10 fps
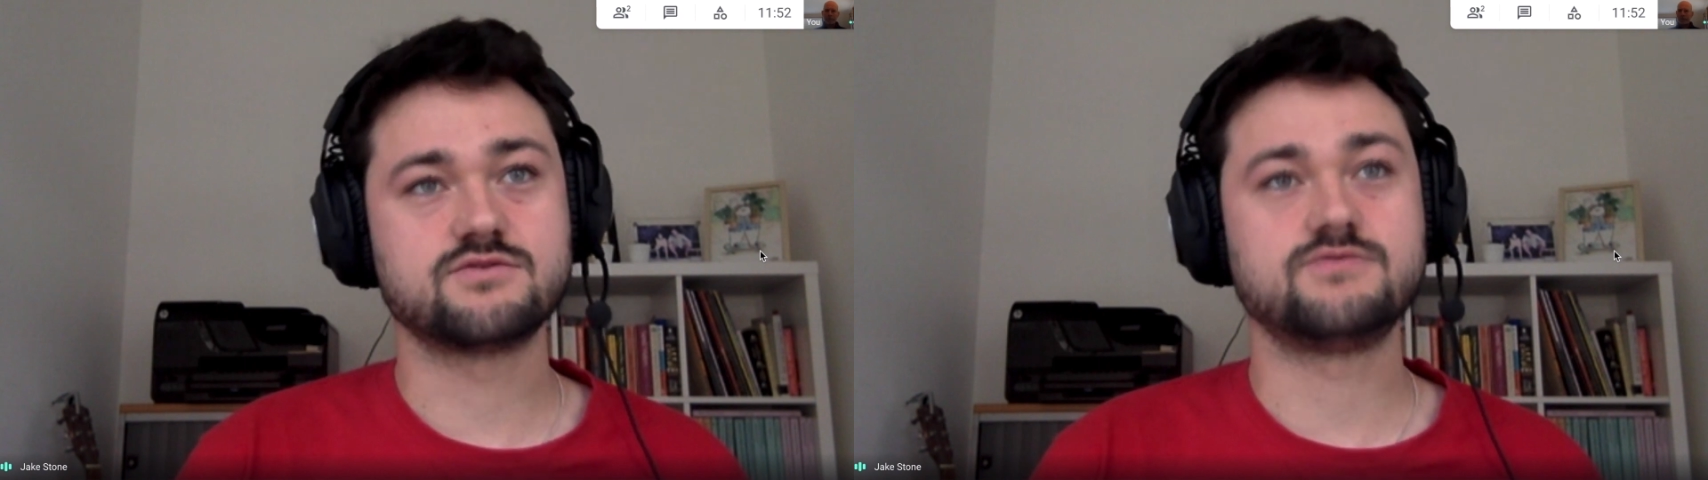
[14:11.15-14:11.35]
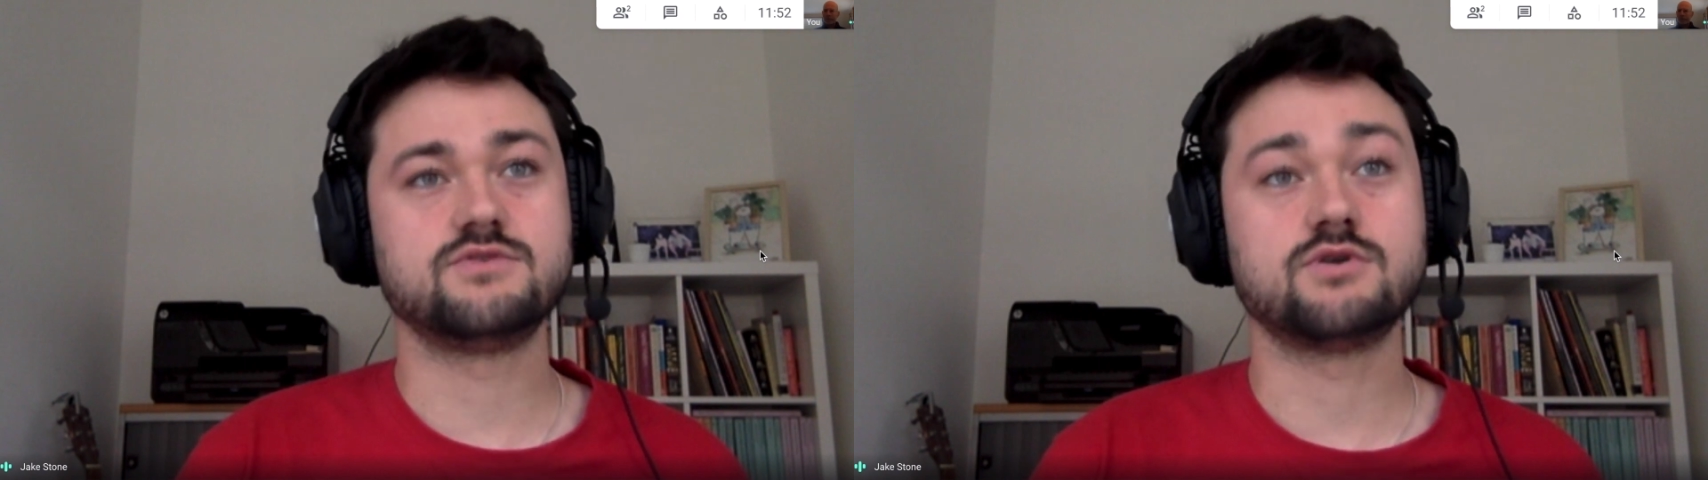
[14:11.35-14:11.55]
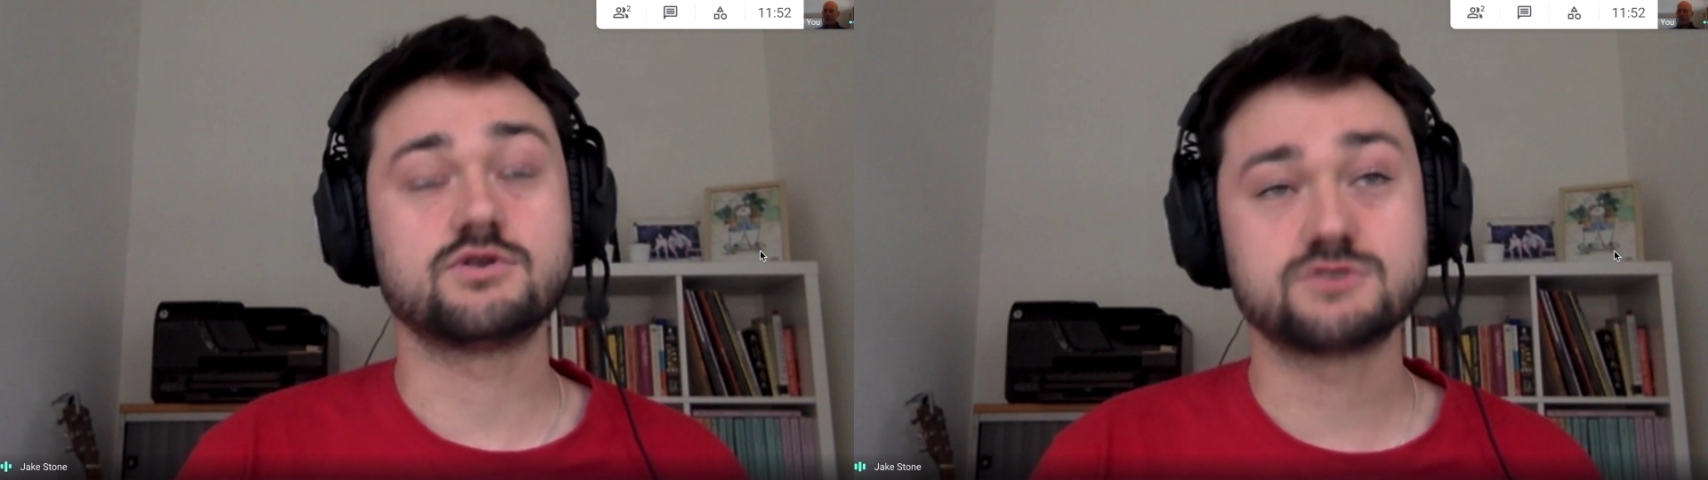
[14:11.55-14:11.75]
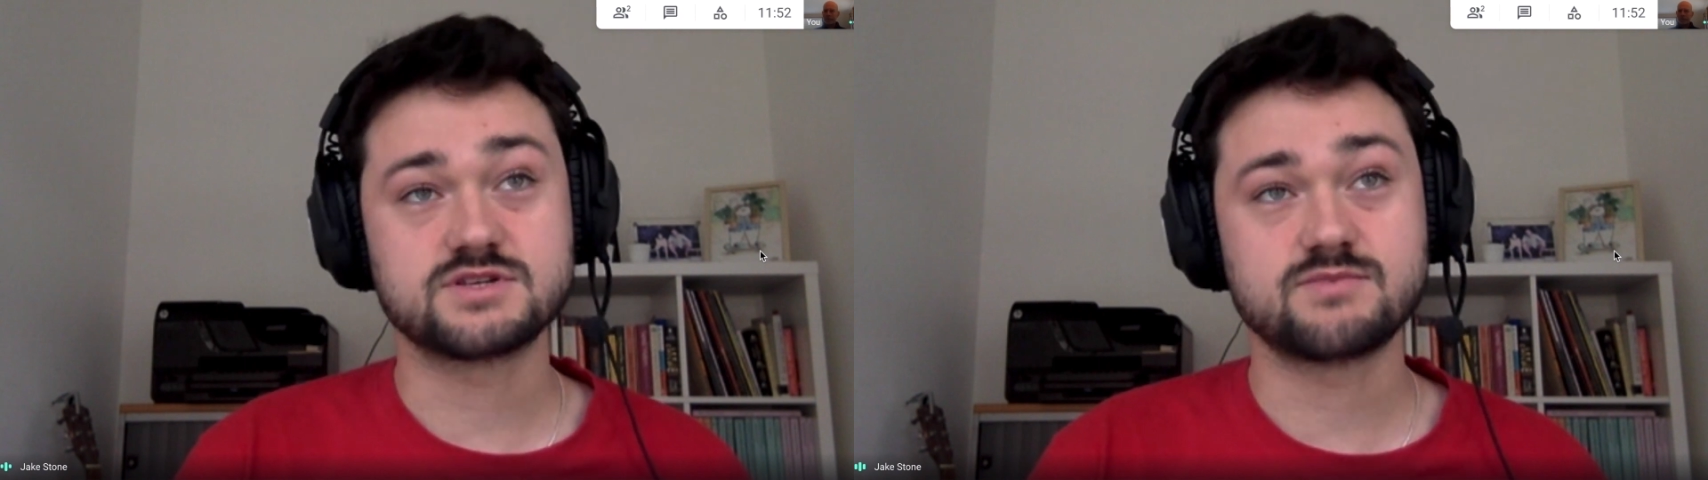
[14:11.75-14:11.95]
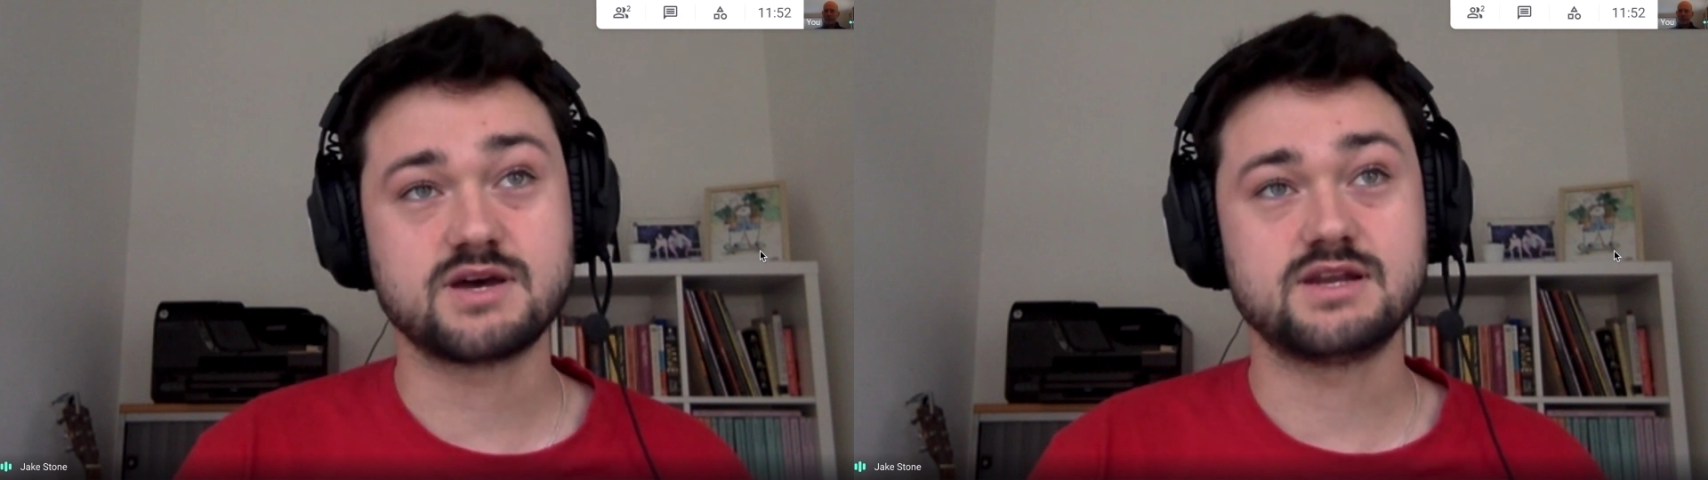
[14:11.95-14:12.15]
a review on
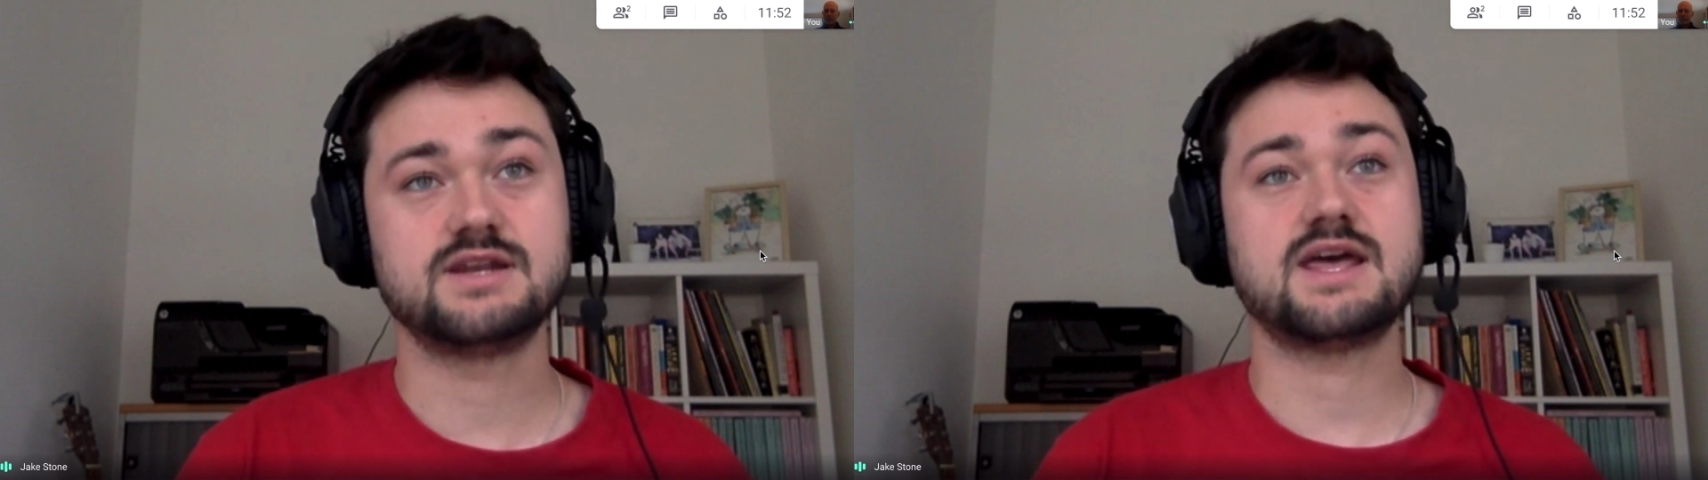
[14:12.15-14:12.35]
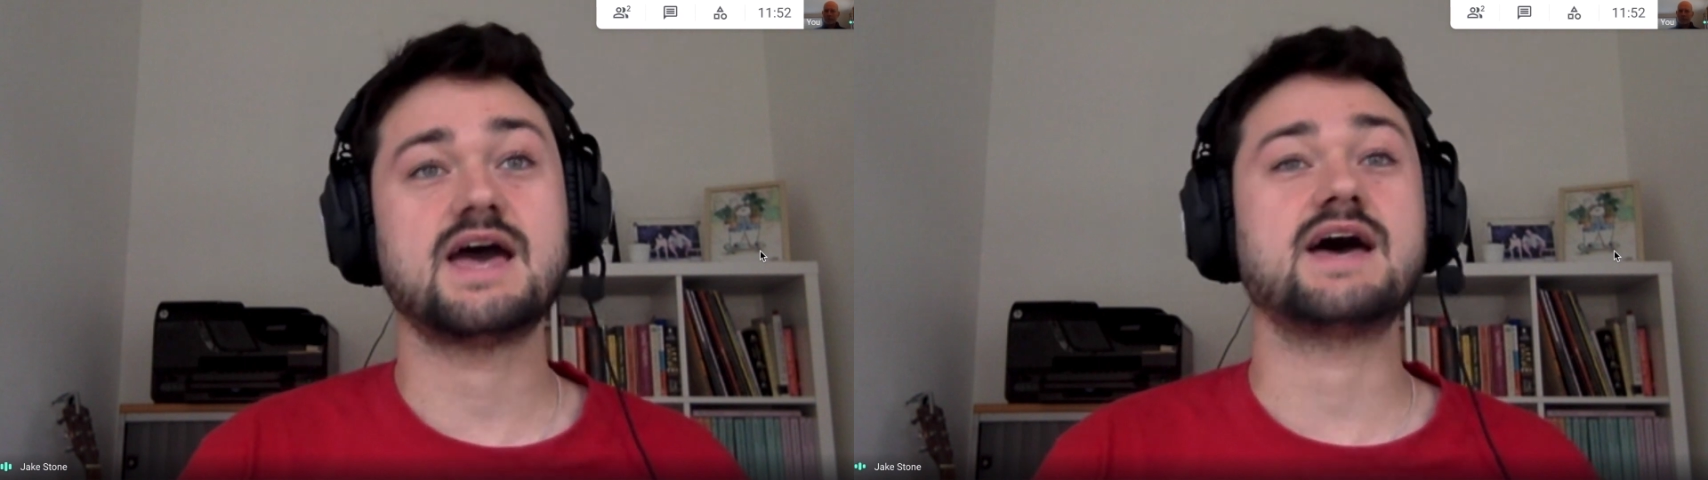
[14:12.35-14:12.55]
Trustpilot